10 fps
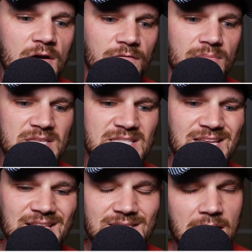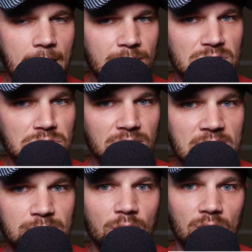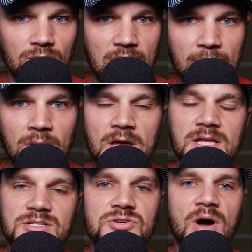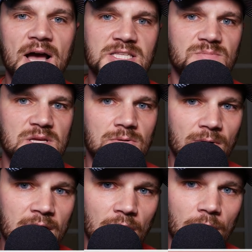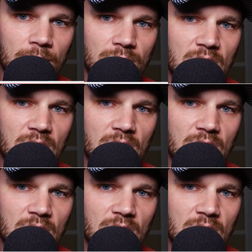from the state's cap and trade program to high-speed rail.